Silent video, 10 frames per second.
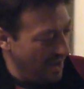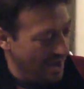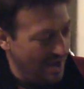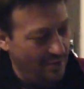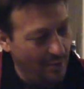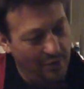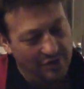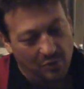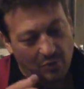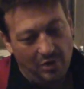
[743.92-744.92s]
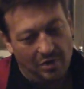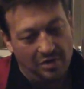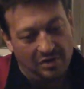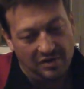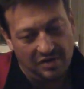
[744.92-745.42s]
And what's
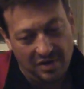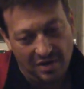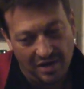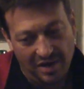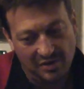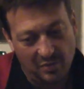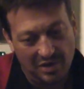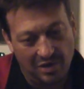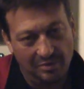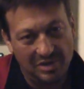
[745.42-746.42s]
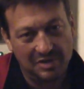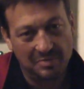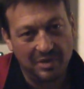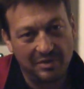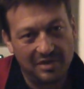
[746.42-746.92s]
worse is when I'll
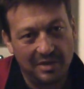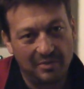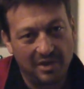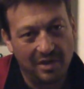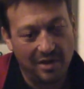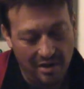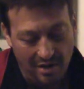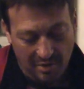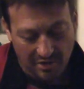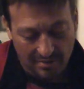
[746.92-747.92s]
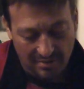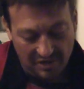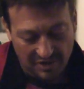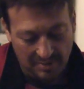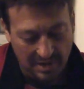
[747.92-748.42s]
misspell something, but the
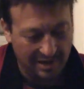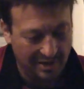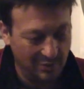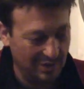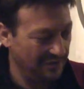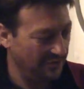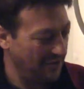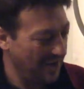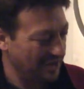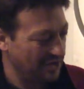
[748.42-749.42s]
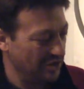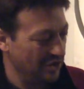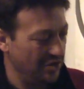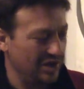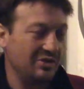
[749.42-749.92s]
misspelling will in fact
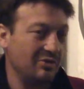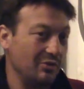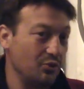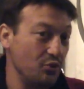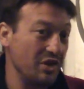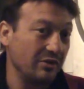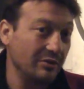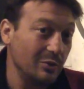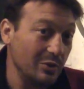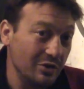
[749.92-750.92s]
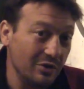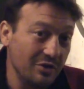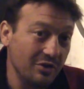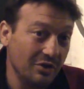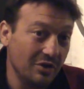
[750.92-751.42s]
turn into a real
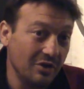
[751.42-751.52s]
word.